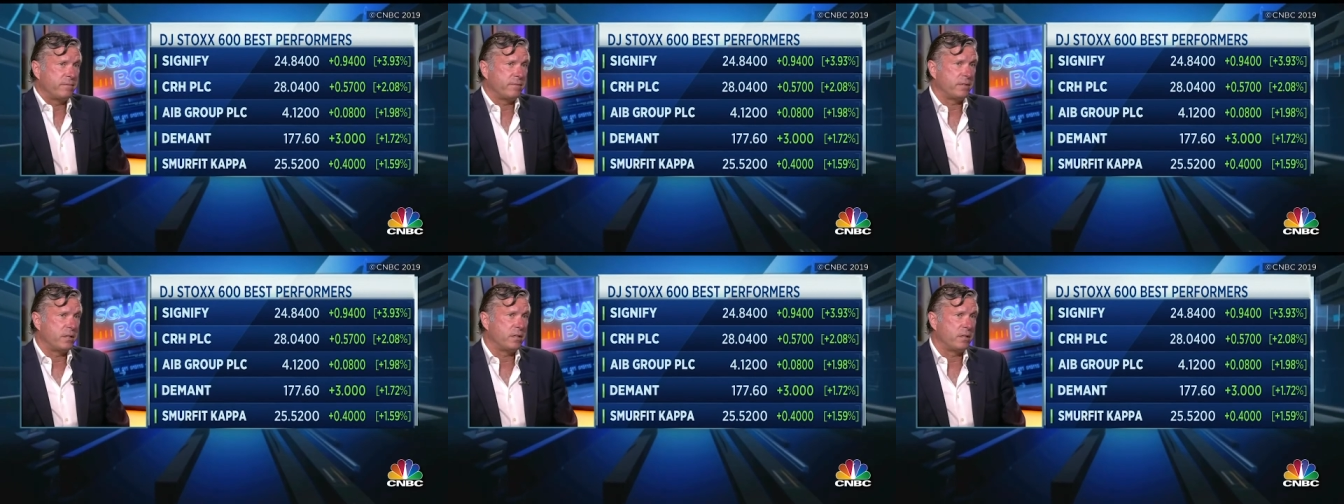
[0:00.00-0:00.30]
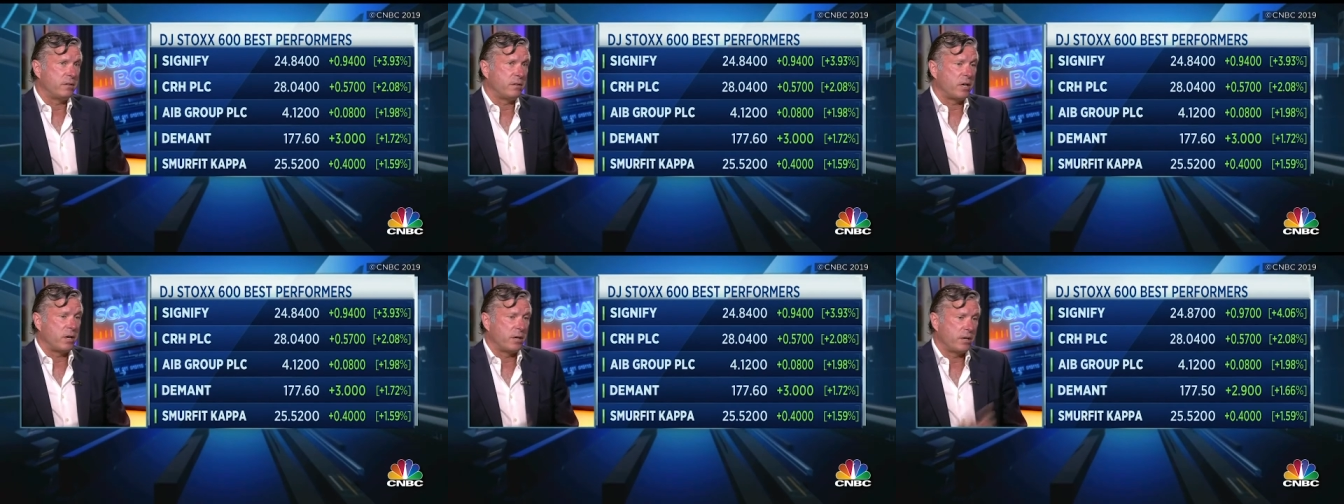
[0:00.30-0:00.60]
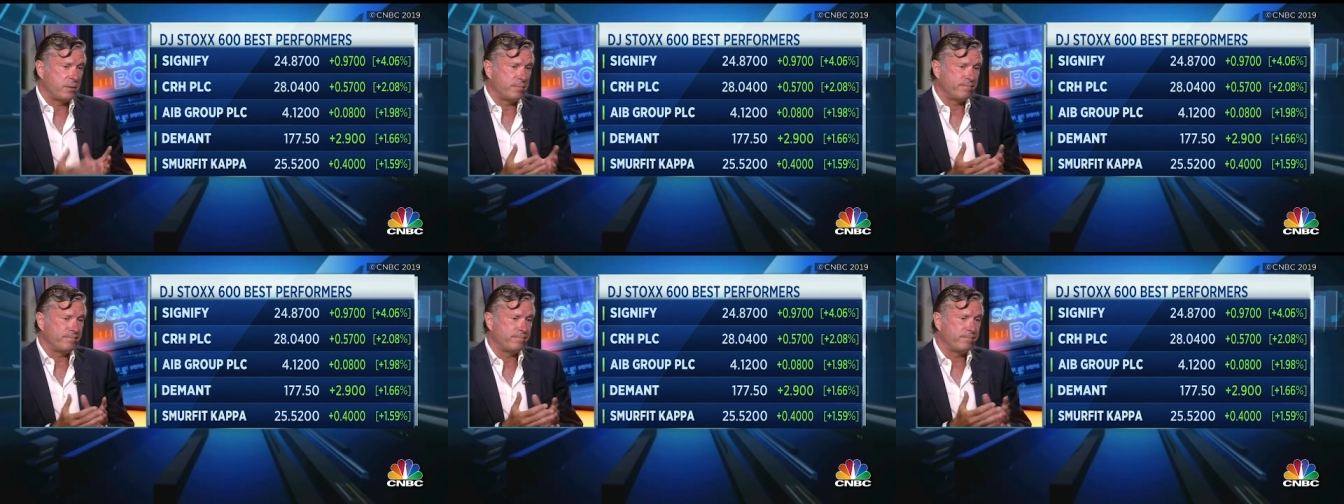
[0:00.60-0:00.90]

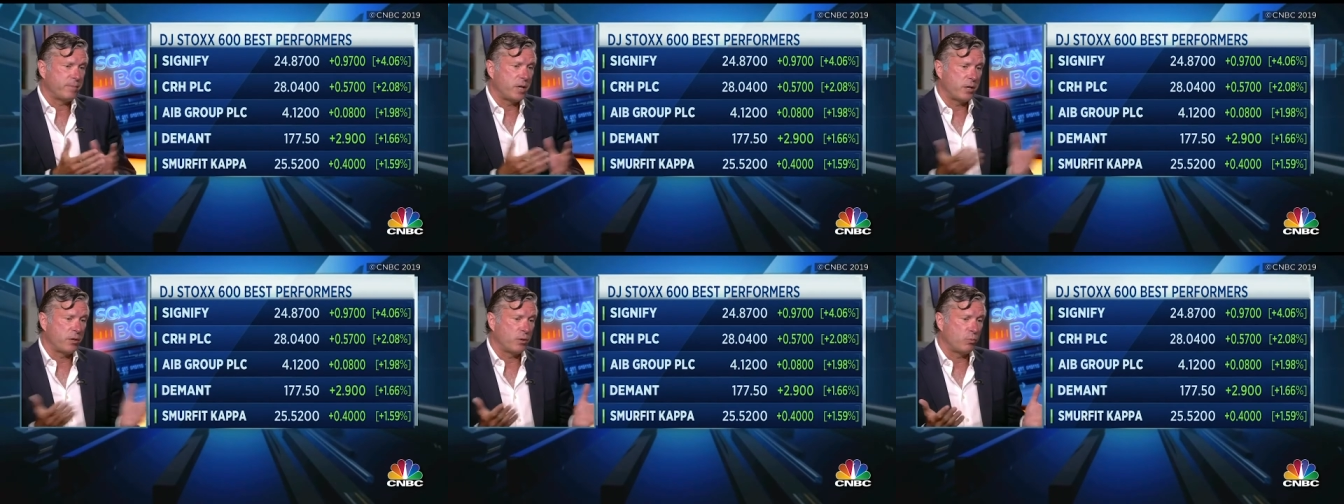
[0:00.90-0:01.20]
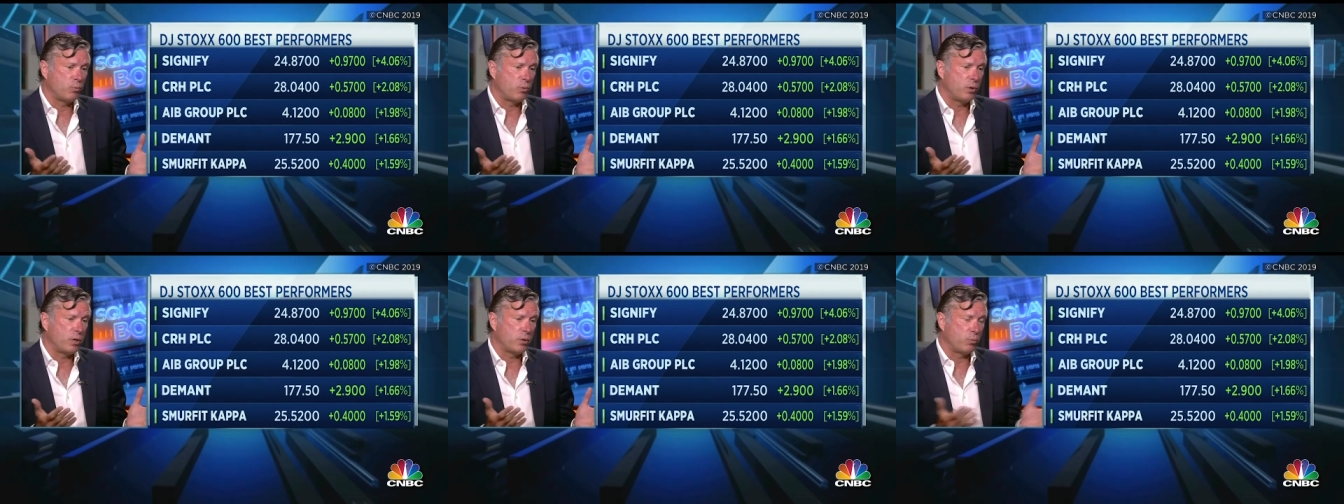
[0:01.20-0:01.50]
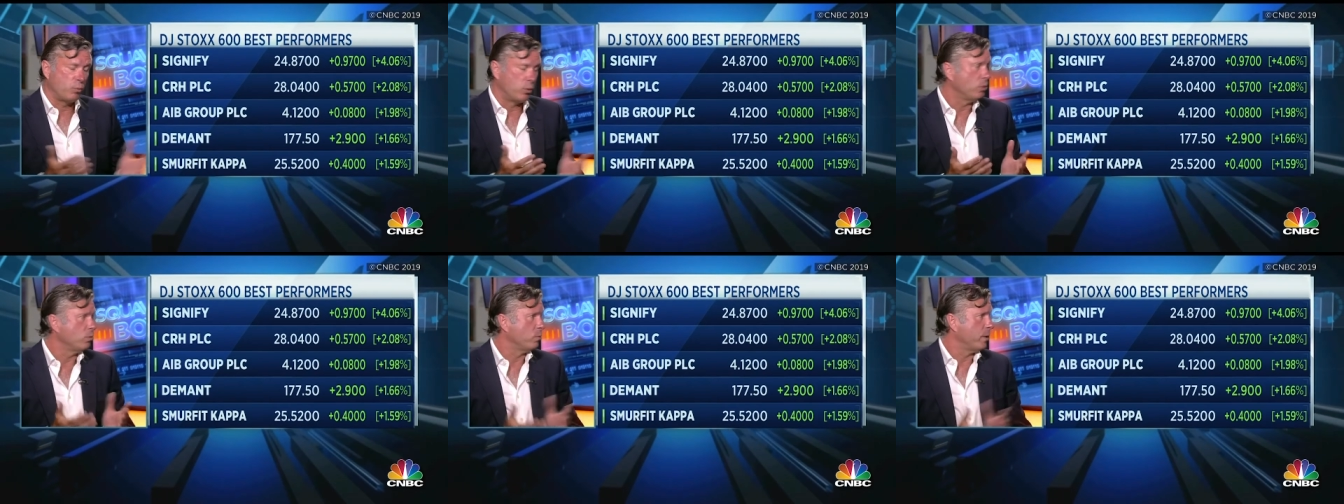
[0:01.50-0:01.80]
on a
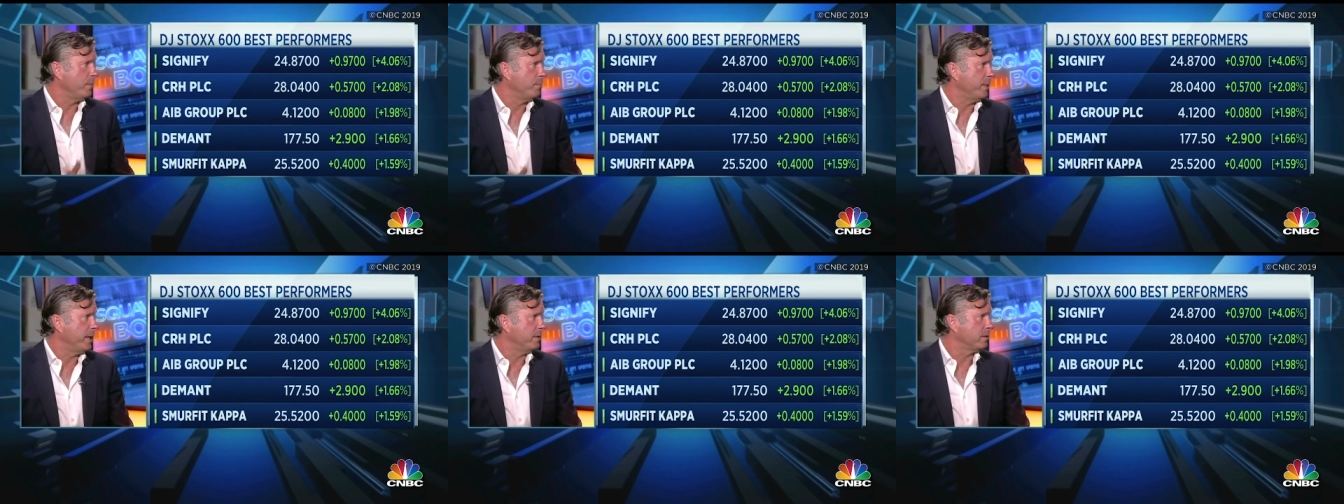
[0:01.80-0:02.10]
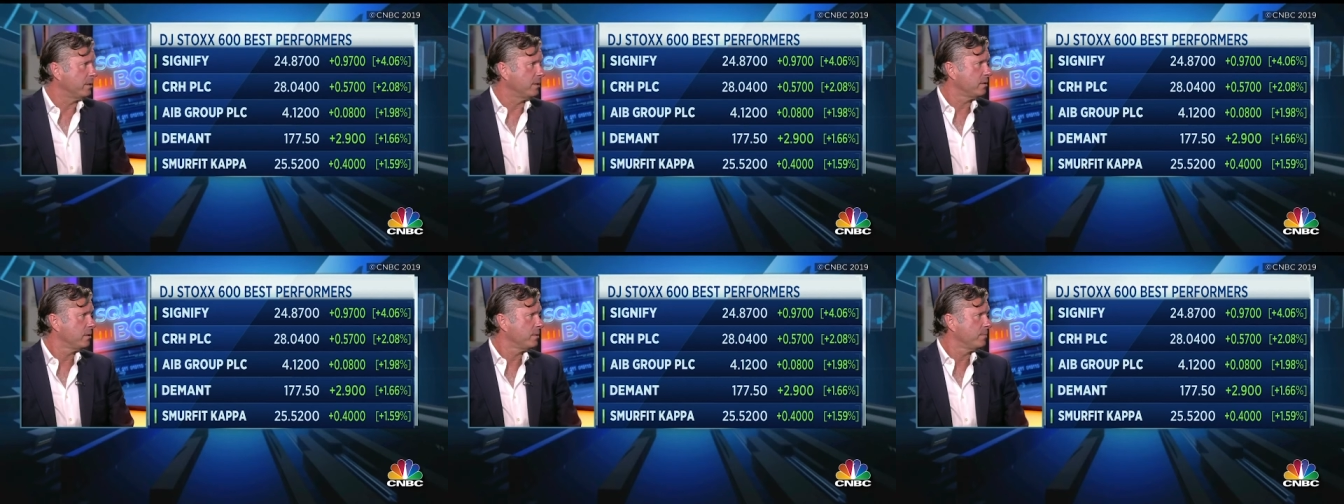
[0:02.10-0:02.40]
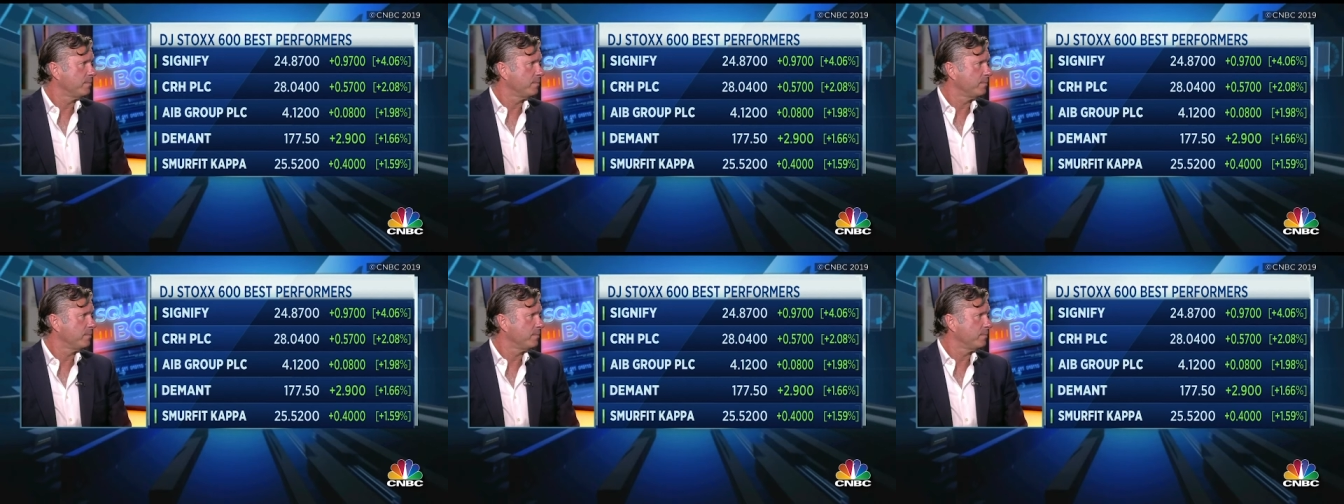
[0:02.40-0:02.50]
worldwide basis.